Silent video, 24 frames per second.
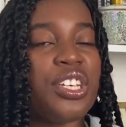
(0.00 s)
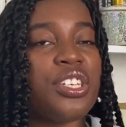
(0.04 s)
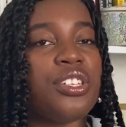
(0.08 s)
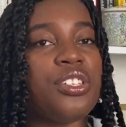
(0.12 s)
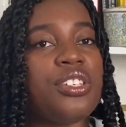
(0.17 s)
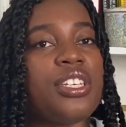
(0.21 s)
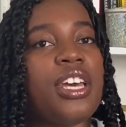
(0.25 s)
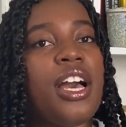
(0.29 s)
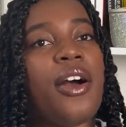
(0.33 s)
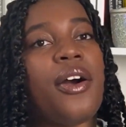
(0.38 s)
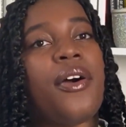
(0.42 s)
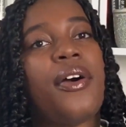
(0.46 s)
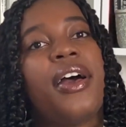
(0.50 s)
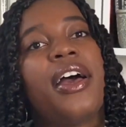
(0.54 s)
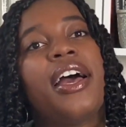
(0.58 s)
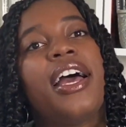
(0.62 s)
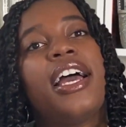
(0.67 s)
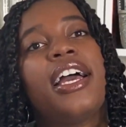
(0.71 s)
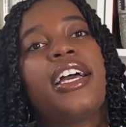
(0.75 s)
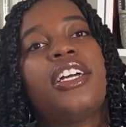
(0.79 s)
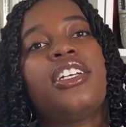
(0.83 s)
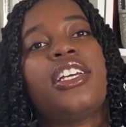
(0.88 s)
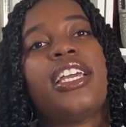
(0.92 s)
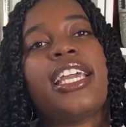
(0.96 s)
So
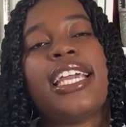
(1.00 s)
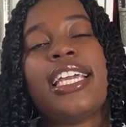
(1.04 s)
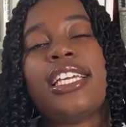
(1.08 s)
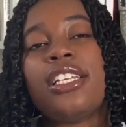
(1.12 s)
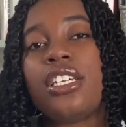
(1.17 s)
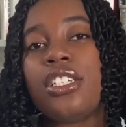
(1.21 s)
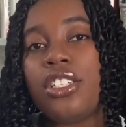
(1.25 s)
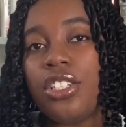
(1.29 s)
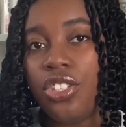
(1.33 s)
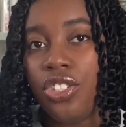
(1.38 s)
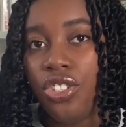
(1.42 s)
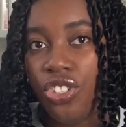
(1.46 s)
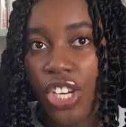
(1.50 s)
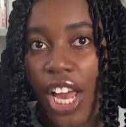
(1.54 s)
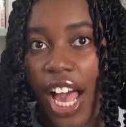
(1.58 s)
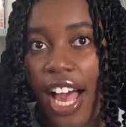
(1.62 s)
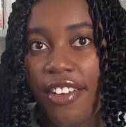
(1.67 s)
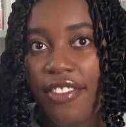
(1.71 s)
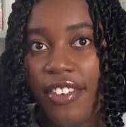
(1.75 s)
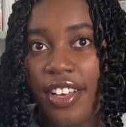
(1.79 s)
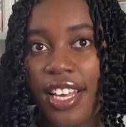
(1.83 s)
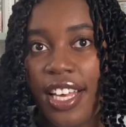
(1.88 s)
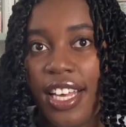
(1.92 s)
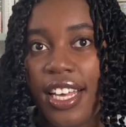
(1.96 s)
in
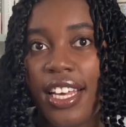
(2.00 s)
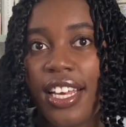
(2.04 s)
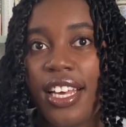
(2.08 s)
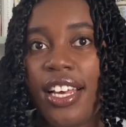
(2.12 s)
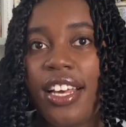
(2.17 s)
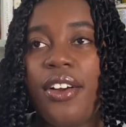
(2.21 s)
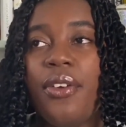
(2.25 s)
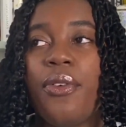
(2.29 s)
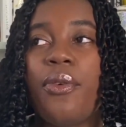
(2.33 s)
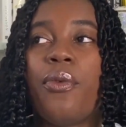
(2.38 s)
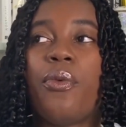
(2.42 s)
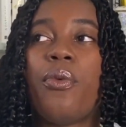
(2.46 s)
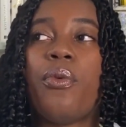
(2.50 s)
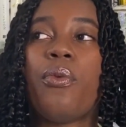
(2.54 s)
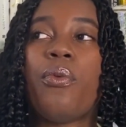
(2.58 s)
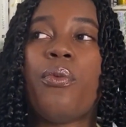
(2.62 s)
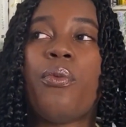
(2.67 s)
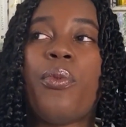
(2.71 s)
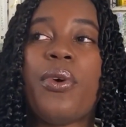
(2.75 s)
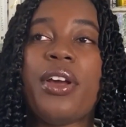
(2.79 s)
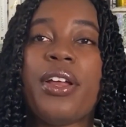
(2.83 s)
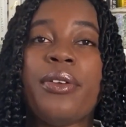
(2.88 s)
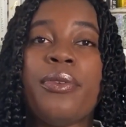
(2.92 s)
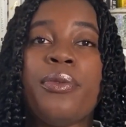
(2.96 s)
Java,
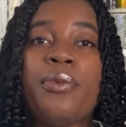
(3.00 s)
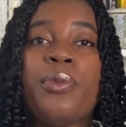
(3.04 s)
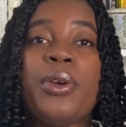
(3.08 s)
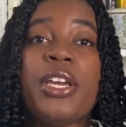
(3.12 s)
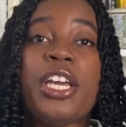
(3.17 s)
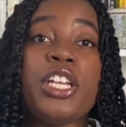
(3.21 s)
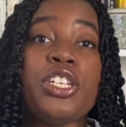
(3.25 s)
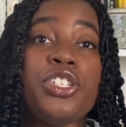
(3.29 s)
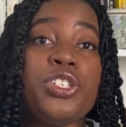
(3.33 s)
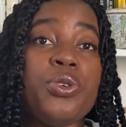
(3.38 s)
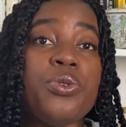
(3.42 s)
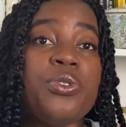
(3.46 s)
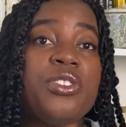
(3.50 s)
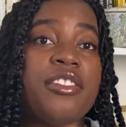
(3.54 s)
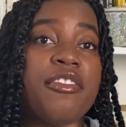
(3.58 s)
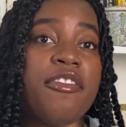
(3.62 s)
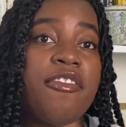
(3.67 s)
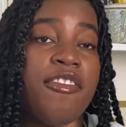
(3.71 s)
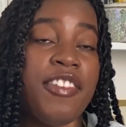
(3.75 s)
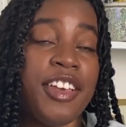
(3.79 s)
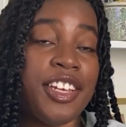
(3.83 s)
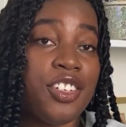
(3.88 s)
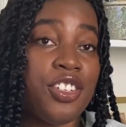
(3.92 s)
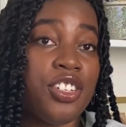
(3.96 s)
when we do
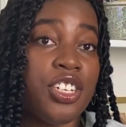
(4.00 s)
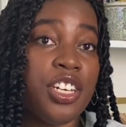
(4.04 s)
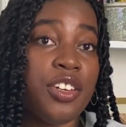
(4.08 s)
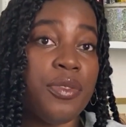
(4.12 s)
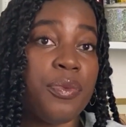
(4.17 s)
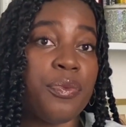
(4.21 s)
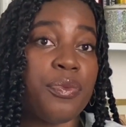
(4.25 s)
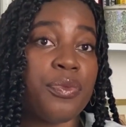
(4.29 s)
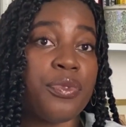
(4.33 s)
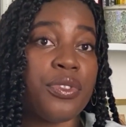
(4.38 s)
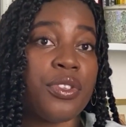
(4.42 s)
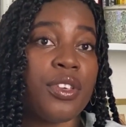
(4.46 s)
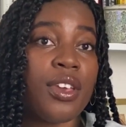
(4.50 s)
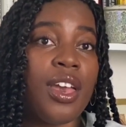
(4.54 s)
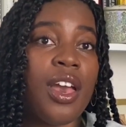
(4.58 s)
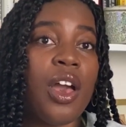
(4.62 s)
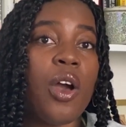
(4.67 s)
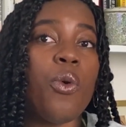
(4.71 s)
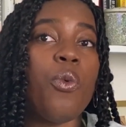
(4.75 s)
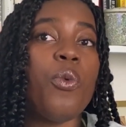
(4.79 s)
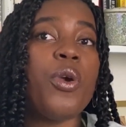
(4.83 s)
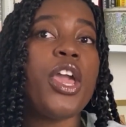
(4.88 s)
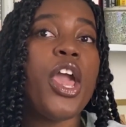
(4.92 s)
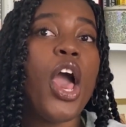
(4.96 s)
division,
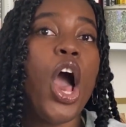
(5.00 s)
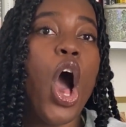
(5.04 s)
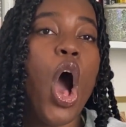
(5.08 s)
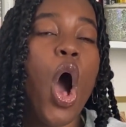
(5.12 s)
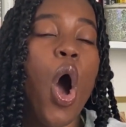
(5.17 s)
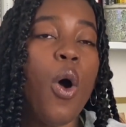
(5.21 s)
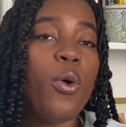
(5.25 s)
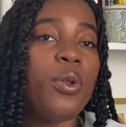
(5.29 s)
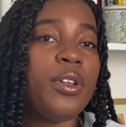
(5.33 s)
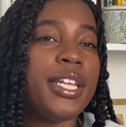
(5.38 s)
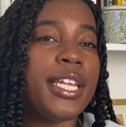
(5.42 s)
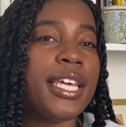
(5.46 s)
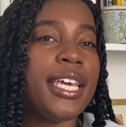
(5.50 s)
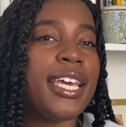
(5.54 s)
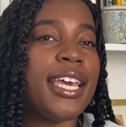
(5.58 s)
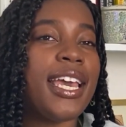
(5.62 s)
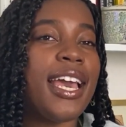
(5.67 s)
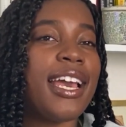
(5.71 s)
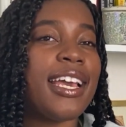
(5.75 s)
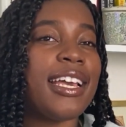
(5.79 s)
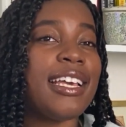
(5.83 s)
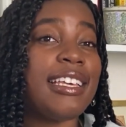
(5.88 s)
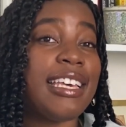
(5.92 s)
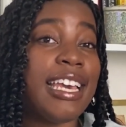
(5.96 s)
we only
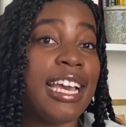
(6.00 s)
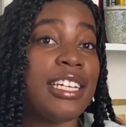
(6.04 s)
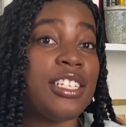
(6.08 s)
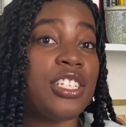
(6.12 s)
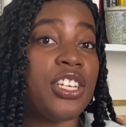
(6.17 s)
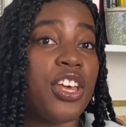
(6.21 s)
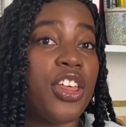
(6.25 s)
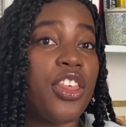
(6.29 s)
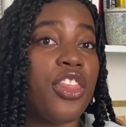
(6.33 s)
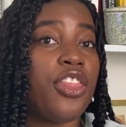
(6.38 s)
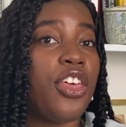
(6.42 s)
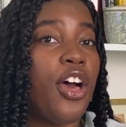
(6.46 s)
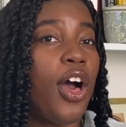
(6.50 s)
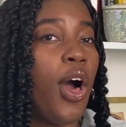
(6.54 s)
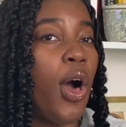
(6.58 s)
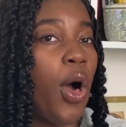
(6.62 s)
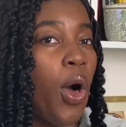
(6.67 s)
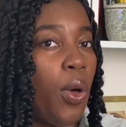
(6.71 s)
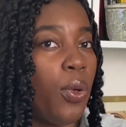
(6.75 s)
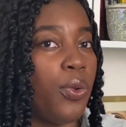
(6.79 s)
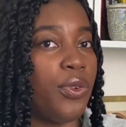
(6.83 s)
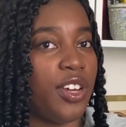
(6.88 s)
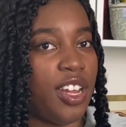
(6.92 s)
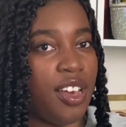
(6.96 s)
get the
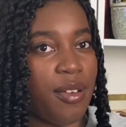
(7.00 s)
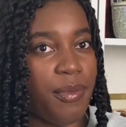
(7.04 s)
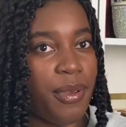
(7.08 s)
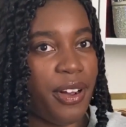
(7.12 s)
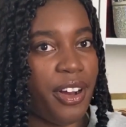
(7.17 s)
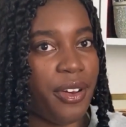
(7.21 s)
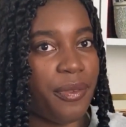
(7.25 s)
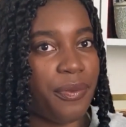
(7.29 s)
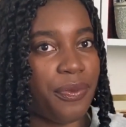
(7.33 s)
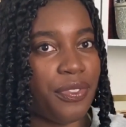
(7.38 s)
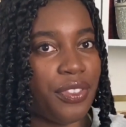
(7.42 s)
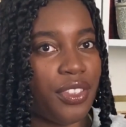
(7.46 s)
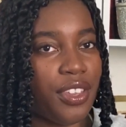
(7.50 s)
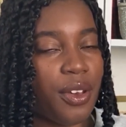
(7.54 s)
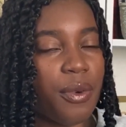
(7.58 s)
whole number.